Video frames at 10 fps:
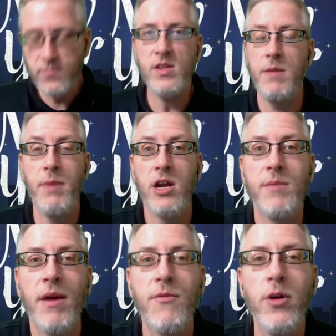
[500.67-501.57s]
Apparently
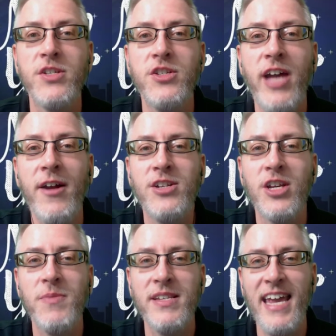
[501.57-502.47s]
my voice is shattering
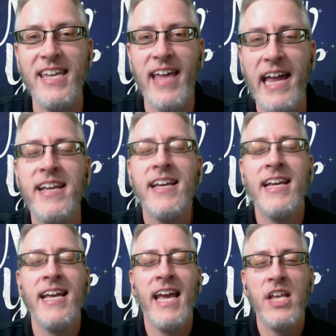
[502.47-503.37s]
just by saying that.
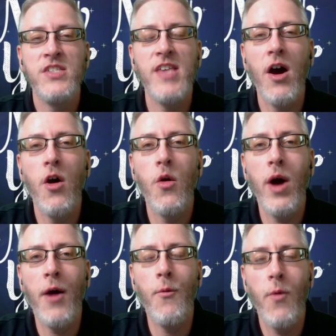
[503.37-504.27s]

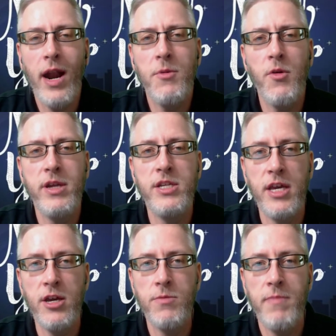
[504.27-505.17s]
So what I'm going to
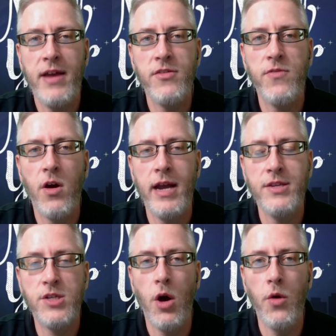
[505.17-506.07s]
do as far as
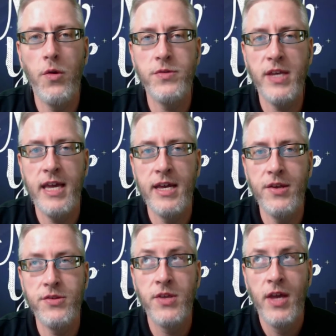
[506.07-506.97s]
goals
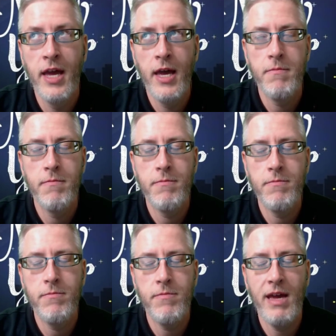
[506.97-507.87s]
is,
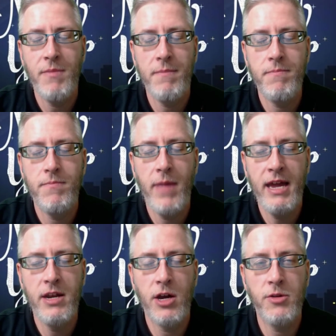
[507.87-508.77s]
and my aunt
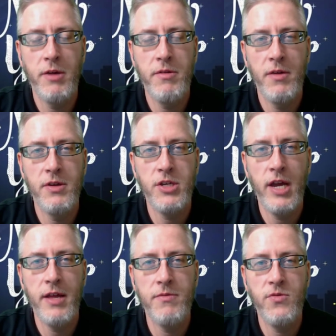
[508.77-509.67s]
and uncle don't know this
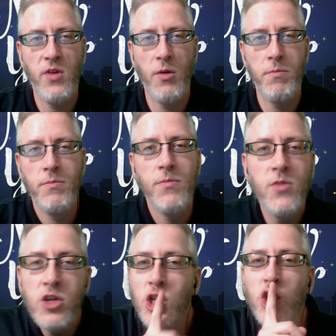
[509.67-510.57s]
yet, so
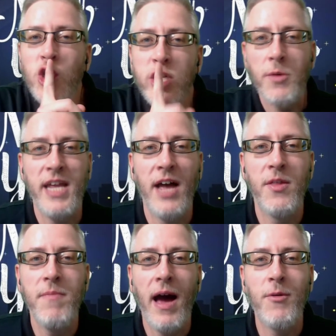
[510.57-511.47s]
don't tell
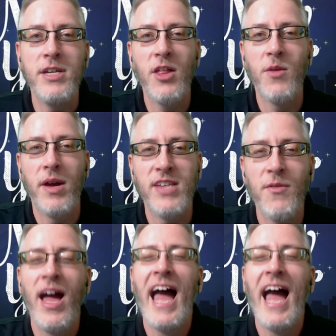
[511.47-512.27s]
them. I want to tell them myself.